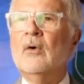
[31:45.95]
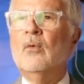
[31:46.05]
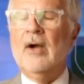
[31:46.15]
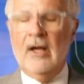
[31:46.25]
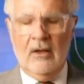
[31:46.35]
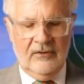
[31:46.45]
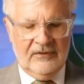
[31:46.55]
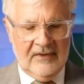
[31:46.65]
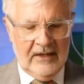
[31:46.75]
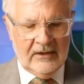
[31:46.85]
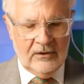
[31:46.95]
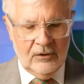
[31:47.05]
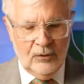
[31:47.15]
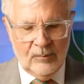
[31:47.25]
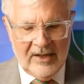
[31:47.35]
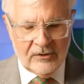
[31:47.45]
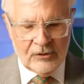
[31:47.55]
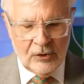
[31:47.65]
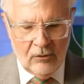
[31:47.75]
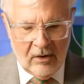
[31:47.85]
Well, thank you,
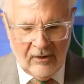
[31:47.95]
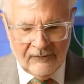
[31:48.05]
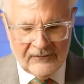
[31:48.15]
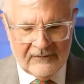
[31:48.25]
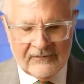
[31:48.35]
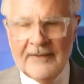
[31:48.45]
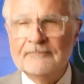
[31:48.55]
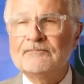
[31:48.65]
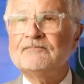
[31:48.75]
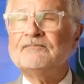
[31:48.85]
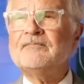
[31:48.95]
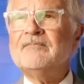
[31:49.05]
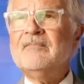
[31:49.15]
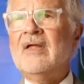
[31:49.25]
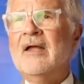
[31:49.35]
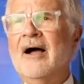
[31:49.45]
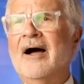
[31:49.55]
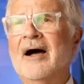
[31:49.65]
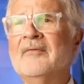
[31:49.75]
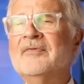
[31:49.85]
Ben to all 50.
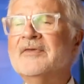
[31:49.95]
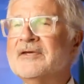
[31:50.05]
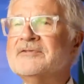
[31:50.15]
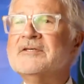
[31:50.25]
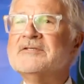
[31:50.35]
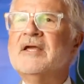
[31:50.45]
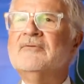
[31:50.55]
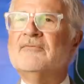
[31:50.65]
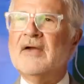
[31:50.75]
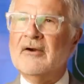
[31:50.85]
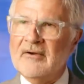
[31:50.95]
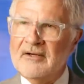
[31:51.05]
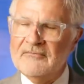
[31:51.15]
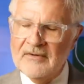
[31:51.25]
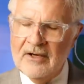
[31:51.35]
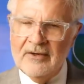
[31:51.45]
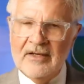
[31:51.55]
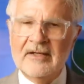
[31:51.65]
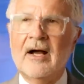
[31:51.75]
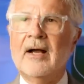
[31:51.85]
Uh, this is a very,
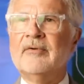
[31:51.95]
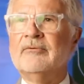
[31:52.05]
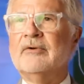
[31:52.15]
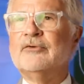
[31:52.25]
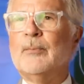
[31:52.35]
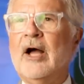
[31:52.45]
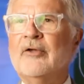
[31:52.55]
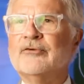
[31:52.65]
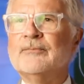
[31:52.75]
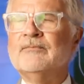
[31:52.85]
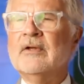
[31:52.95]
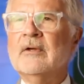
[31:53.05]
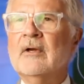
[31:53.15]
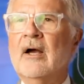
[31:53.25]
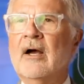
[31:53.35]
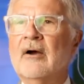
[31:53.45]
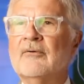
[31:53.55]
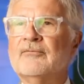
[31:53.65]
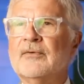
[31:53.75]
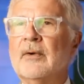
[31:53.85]
very common response
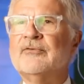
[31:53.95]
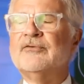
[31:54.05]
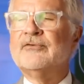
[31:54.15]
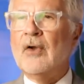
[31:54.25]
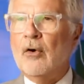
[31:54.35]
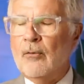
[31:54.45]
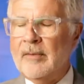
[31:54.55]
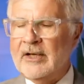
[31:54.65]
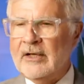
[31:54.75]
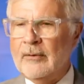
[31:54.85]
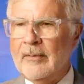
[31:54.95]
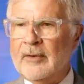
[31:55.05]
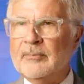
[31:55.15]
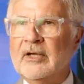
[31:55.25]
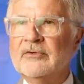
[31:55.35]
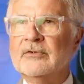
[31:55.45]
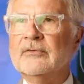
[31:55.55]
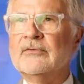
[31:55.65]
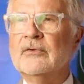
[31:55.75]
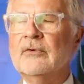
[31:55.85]
uh, from so many of my
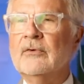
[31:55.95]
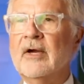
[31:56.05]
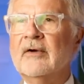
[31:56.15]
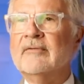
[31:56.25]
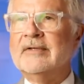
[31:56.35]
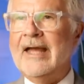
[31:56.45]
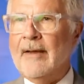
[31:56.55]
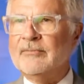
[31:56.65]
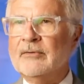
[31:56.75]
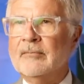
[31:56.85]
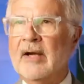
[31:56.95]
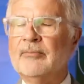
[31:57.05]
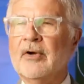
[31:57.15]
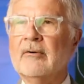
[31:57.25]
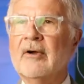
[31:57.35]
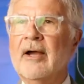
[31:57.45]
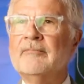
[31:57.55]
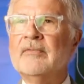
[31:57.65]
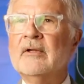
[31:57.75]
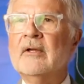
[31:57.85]
patients who have adapted my program.